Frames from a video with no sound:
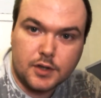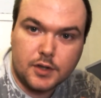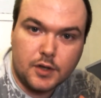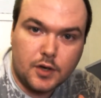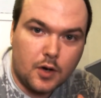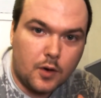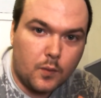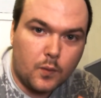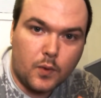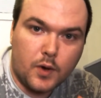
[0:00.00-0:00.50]
You
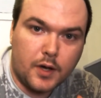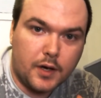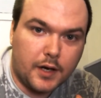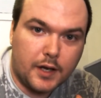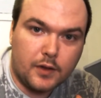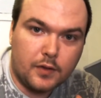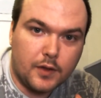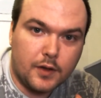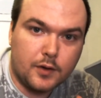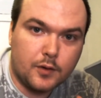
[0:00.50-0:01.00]
don't want
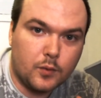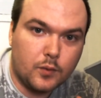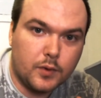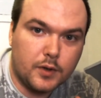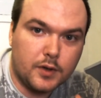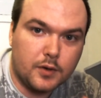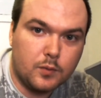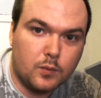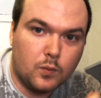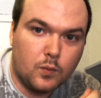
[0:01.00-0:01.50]
a
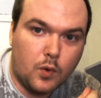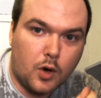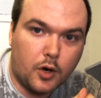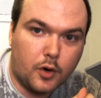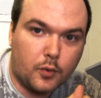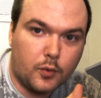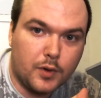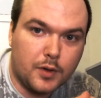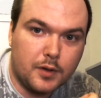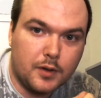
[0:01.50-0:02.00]
liquid,
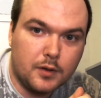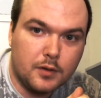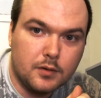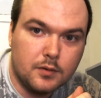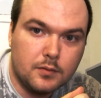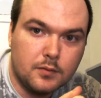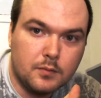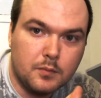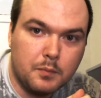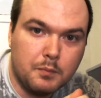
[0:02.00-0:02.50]
watery
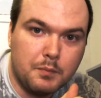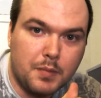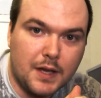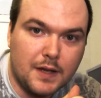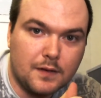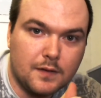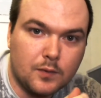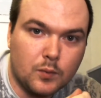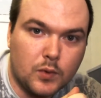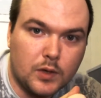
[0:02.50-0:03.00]

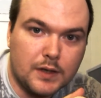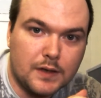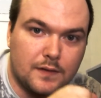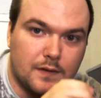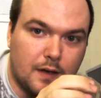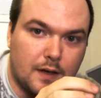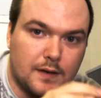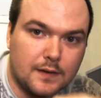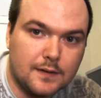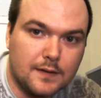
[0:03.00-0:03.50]
base one
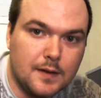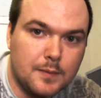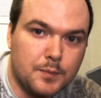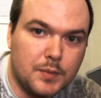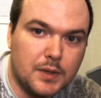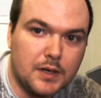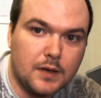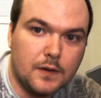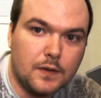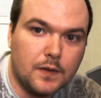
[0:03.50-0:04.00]
designed to seep
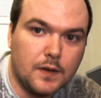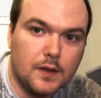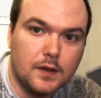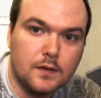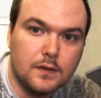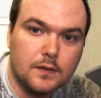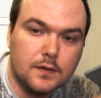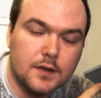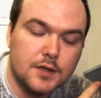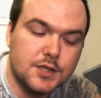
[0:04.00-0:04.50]
into
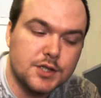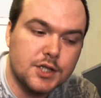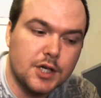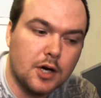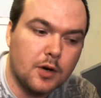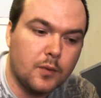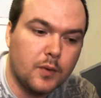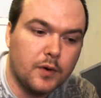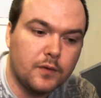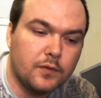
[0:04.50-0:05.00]
things. The
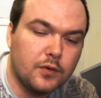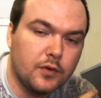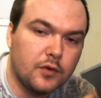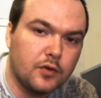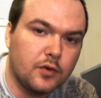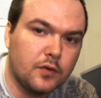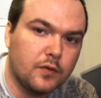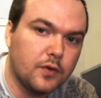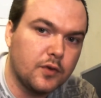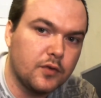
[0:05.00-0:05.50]
gel one for
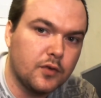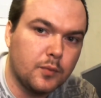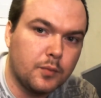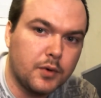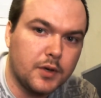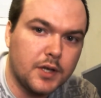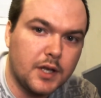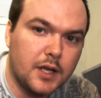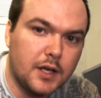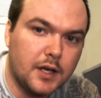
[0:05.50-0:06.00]
surface
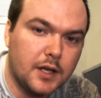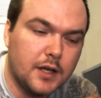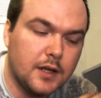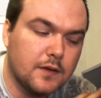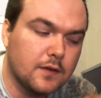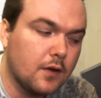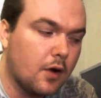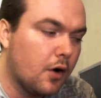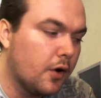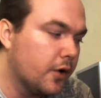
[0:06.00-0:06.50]
lubricating
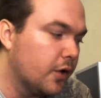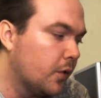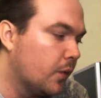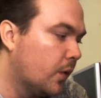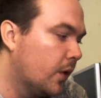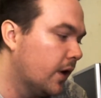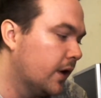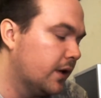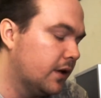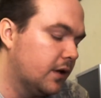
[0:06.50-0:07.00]
is all you
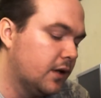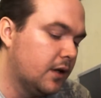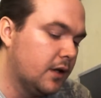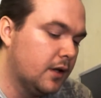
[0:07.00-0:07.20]
want.